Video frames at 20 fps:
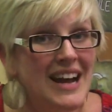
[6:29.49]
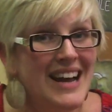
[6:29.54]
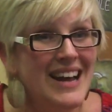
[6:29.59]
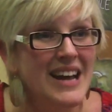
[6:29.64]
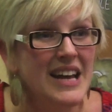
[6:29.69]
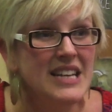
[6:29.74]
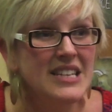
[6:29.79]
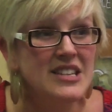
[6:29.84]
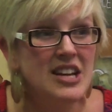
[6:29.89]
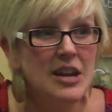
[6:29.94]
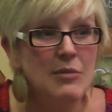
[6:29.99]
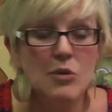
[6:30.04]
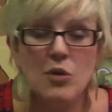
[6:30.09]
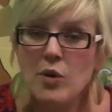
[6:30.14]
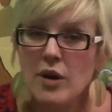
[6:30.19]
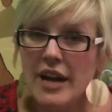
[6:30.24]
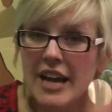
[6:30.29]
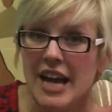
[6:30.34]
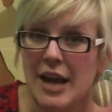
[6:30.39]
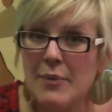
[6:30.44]
and I'm
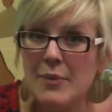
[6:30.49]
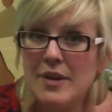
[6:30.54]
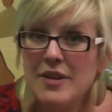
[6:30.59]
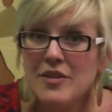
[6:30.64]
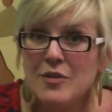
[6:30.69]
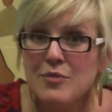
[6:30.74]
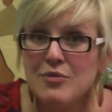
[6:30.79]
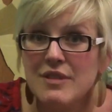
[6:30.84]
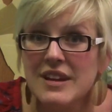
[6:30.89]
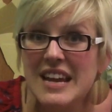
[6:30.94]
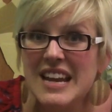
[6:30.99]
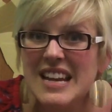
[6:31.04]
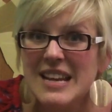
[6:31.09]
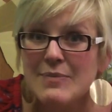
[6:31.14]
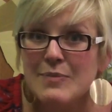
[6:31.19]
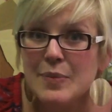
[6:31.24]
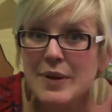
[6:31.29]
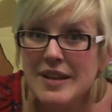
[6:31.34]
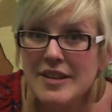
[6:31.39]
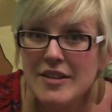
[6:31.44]
quite happy to bring
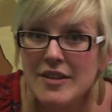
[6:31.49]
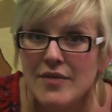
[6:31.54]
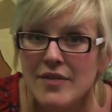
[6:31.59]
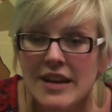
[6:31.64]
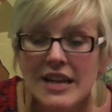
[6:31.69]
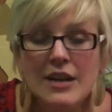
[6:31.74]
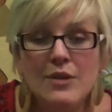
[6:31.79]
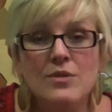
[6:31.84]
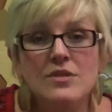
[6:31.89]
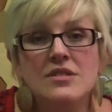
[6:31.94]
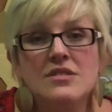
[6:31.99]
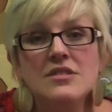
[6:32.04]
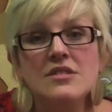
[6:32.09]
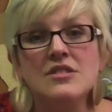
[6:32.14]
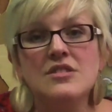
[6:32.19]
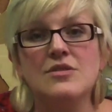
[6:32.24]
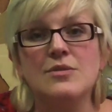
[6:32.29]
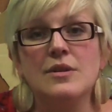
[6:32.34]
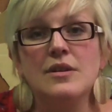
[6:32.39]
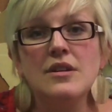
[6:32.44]
in bits of languages
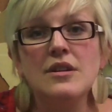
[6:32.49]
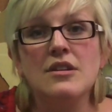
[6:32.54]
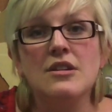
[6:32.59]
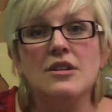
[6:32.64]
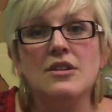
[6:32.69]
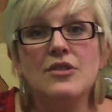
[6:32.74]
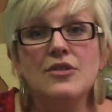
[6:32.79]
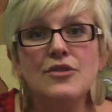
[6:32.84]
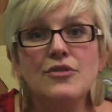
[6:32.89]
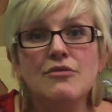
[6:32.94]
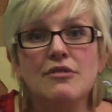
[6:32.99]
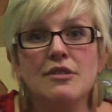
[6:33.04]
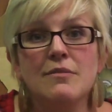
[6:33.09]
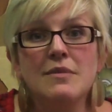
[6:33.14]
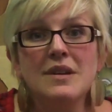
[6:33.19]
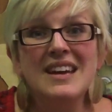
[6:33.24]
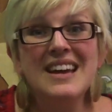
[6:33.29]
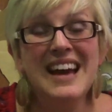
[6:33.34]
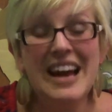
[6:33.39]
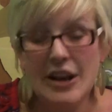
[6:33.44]
into our classroom